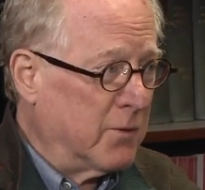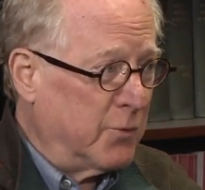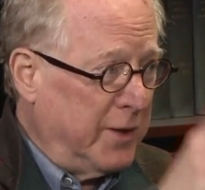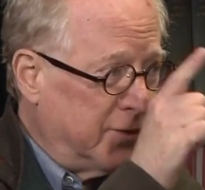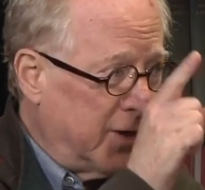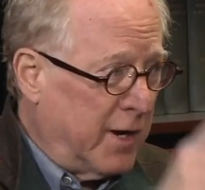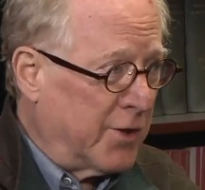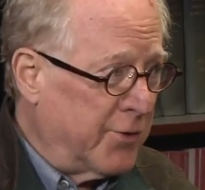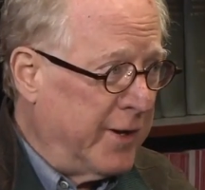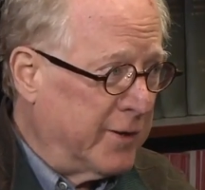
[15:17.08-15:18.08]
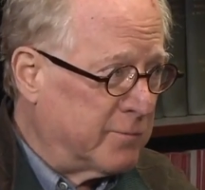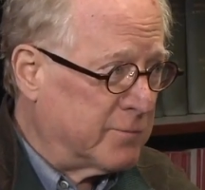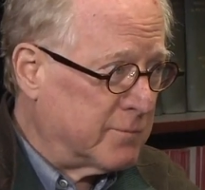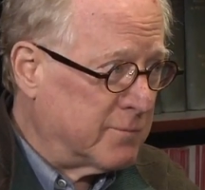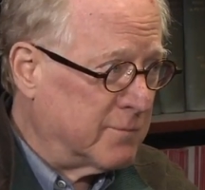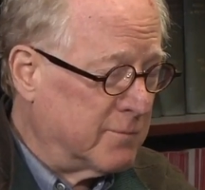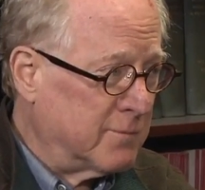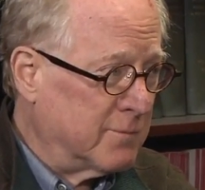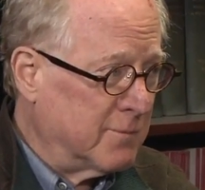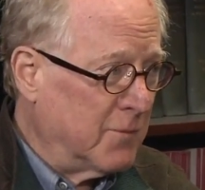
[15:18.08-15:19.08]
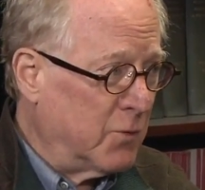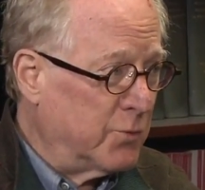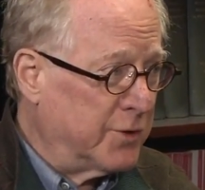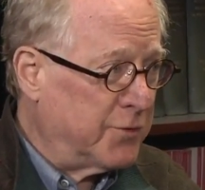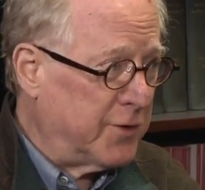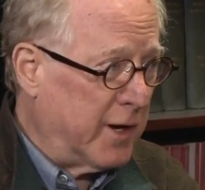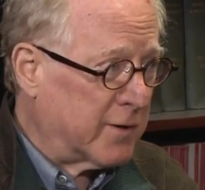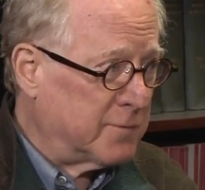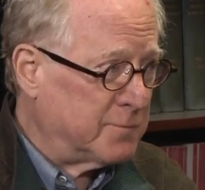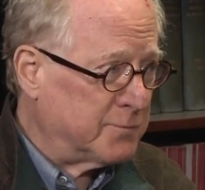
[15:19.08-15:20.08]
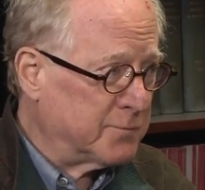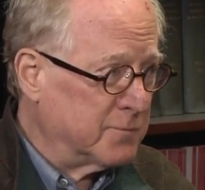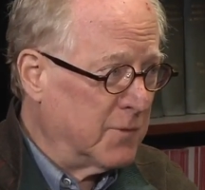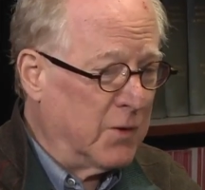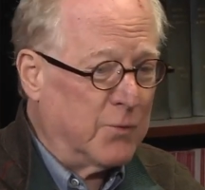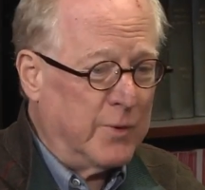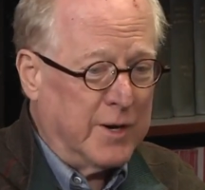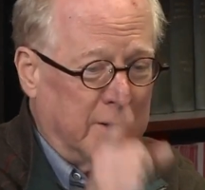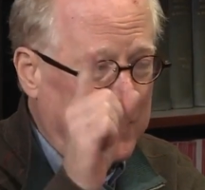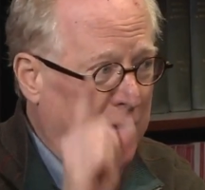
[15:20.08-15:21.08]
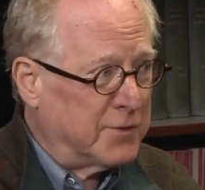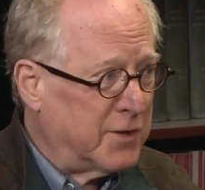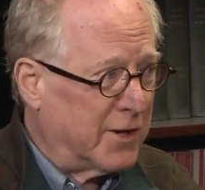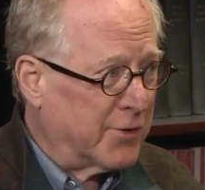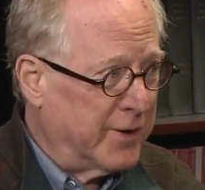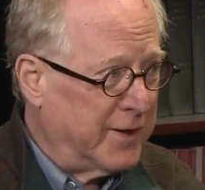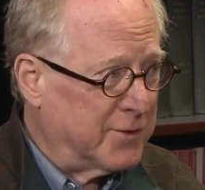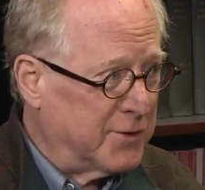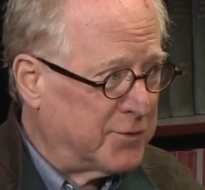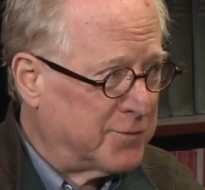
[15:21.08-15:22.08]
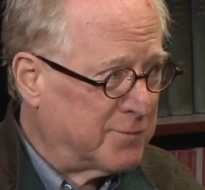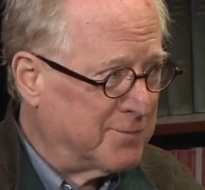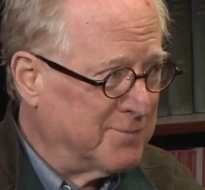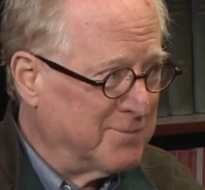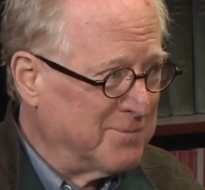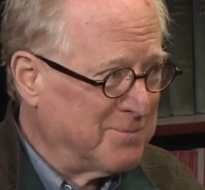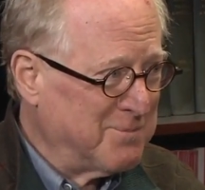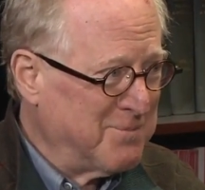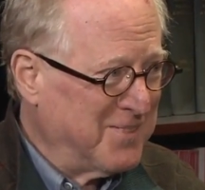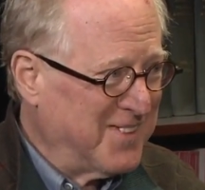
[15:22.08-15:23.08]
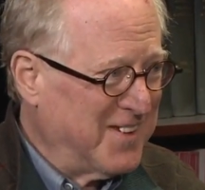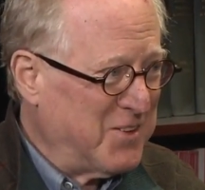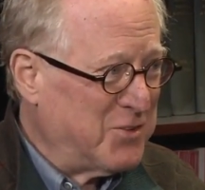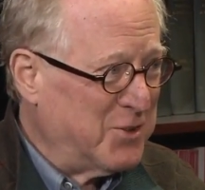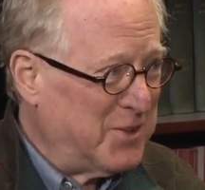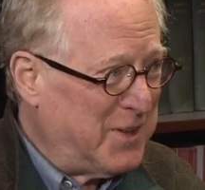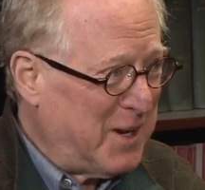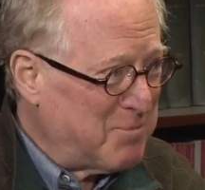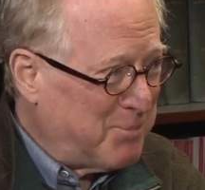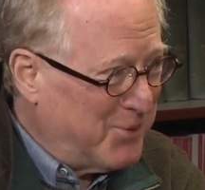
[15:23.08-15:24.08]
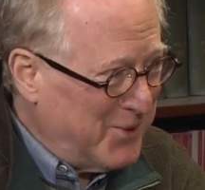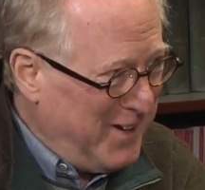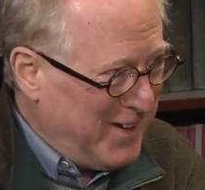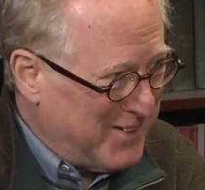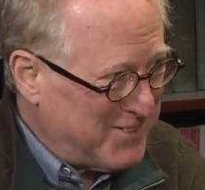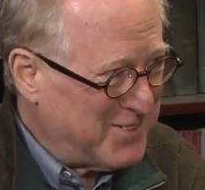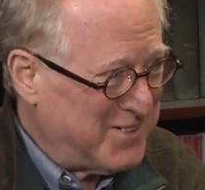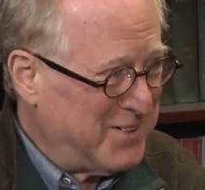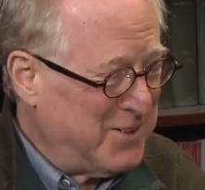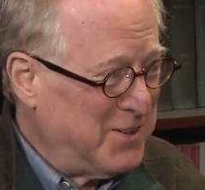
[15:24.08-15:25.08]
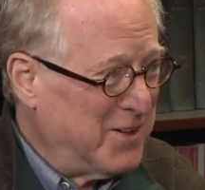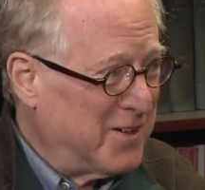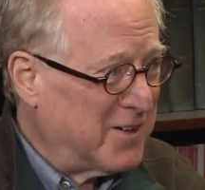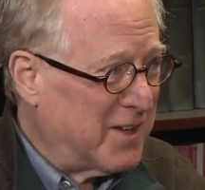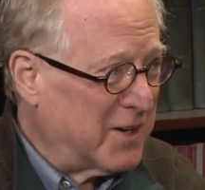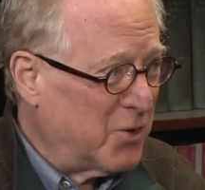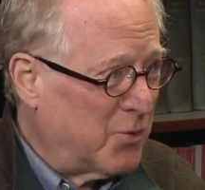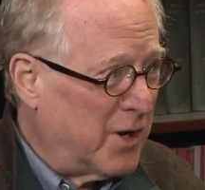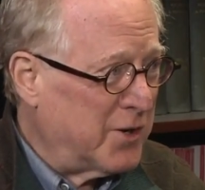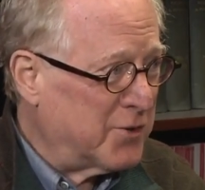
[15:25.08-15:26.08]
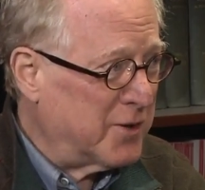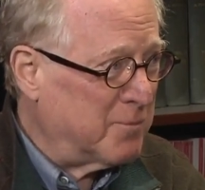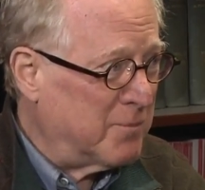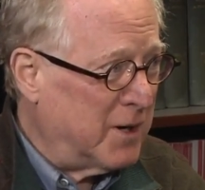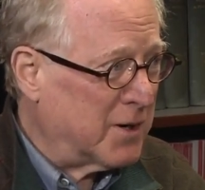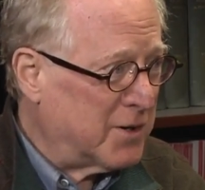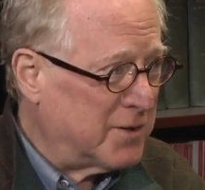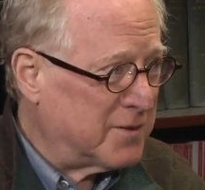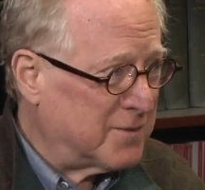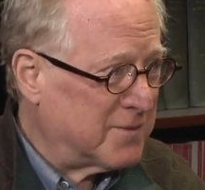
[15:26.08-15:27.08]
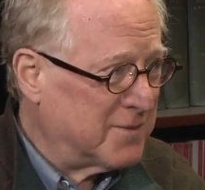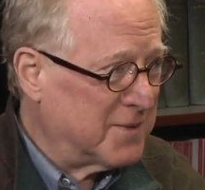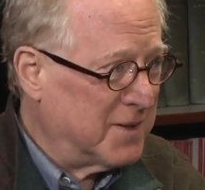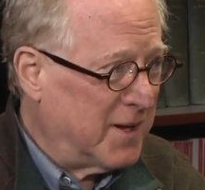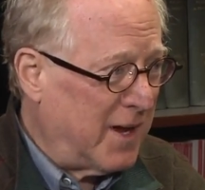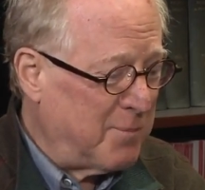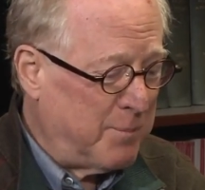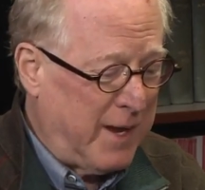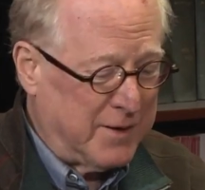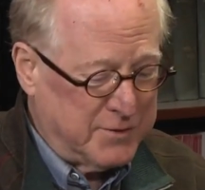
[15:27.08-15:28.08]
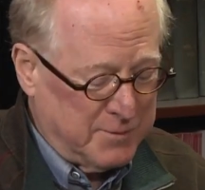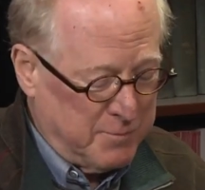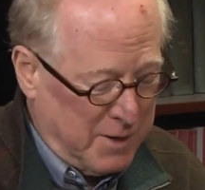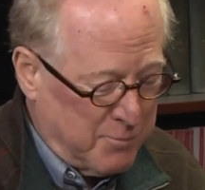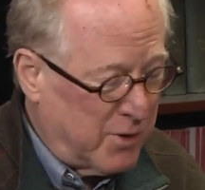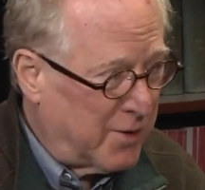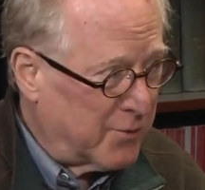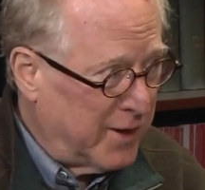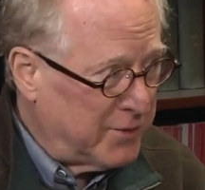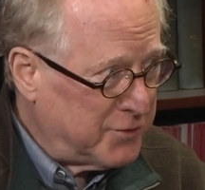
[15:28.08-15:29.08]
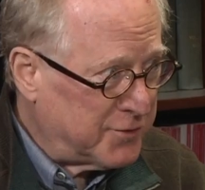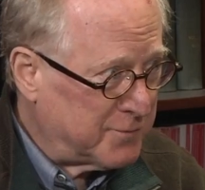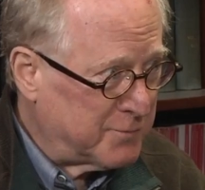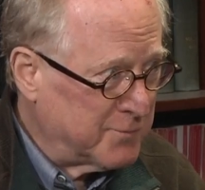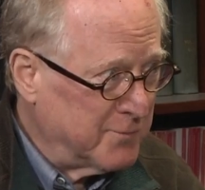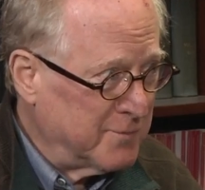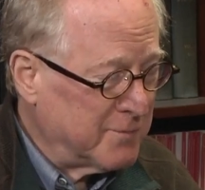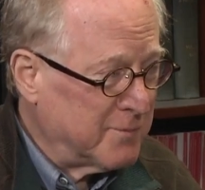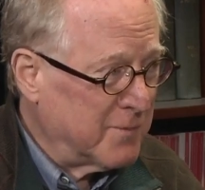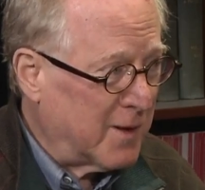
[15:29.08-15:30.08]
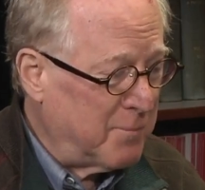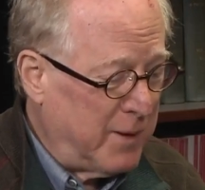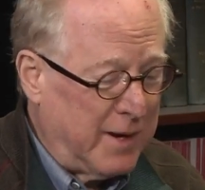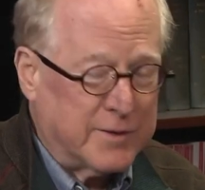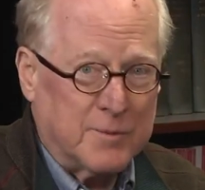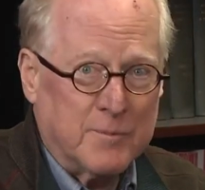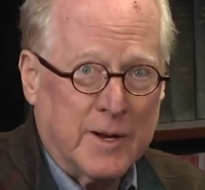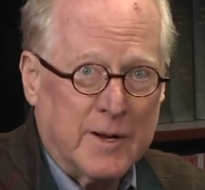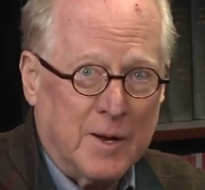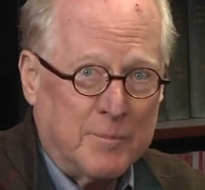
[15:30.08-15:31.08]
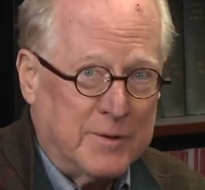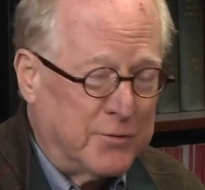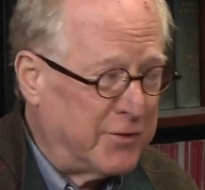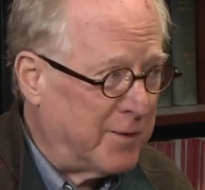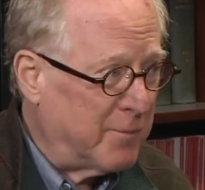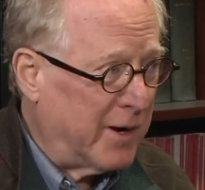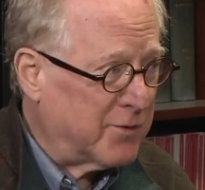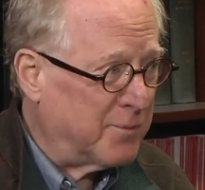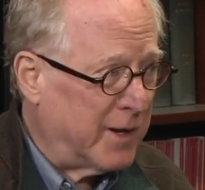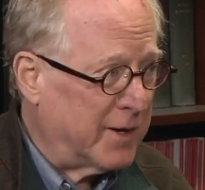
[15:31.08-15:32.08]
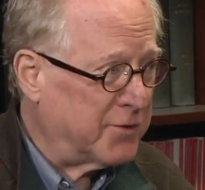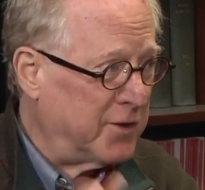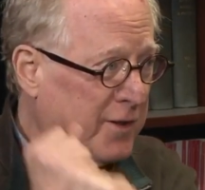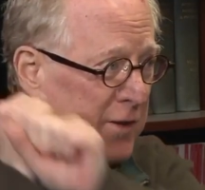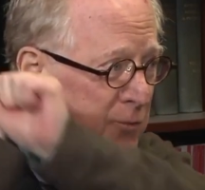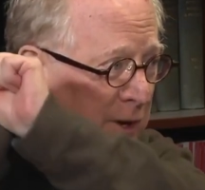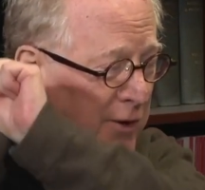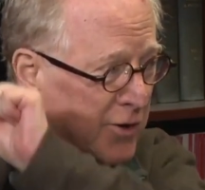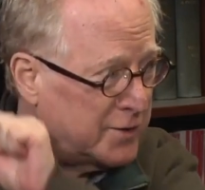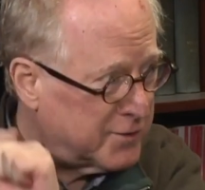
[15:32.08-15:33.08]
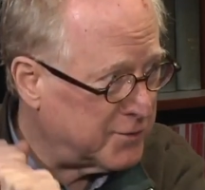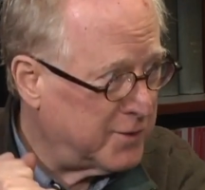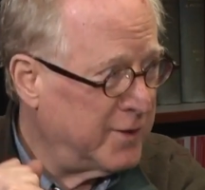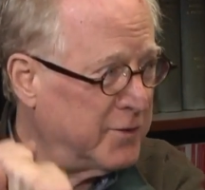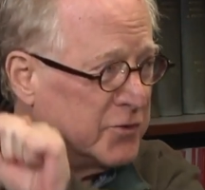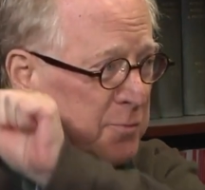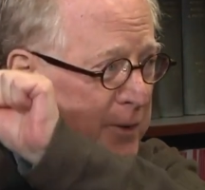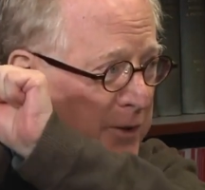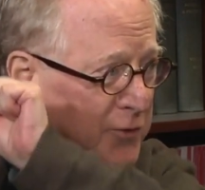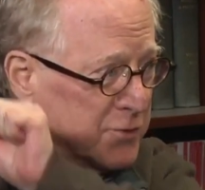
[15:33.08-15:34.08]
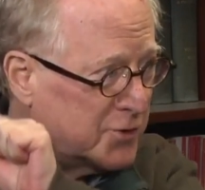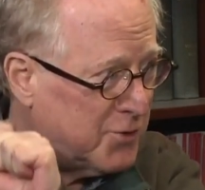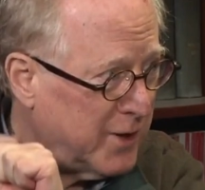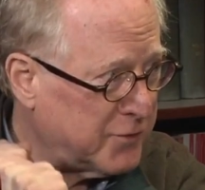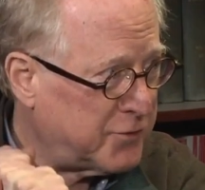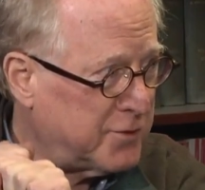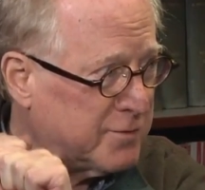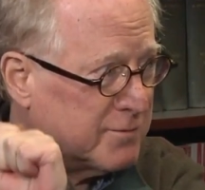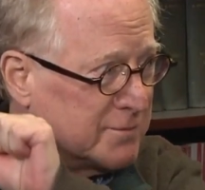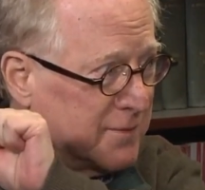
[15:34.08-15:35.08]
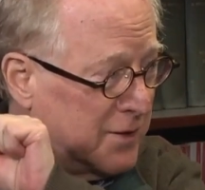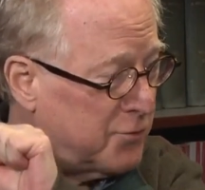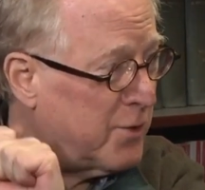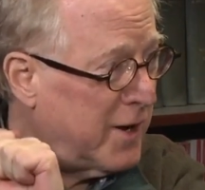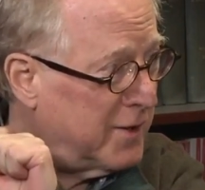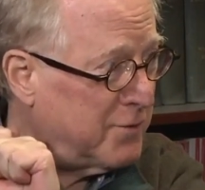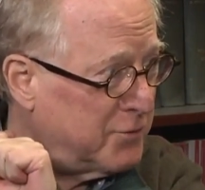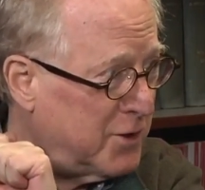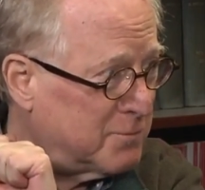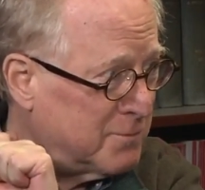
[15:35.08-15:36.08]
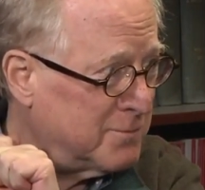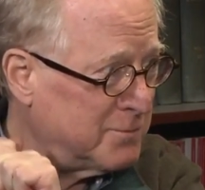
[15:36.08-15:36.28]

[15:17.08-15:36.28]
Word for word: We tolerated Woodstock. We are not tolerating this. So at that point, like a wandering monk, I packed up my brown rice, I packed up my copy of Zen Macrobiotics, and then went on the spiritual quest. Yeah. That's why I left home.